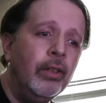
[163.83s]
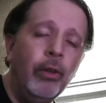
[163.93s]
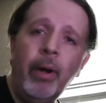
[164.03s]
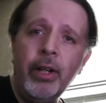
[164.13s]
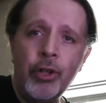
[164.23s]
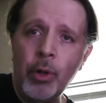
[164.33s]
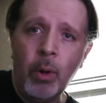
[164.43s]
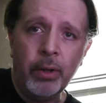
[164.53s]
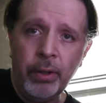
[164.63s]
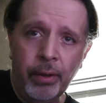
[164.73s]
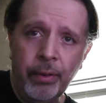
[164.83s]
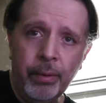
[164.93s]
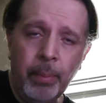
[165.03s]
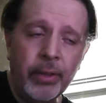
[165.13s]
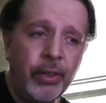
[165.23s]
The Greatest Show on
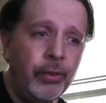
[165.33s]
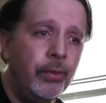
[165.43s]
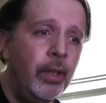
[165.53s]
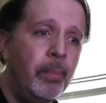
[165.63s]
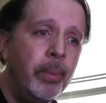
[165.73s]
Earth by Cecil B.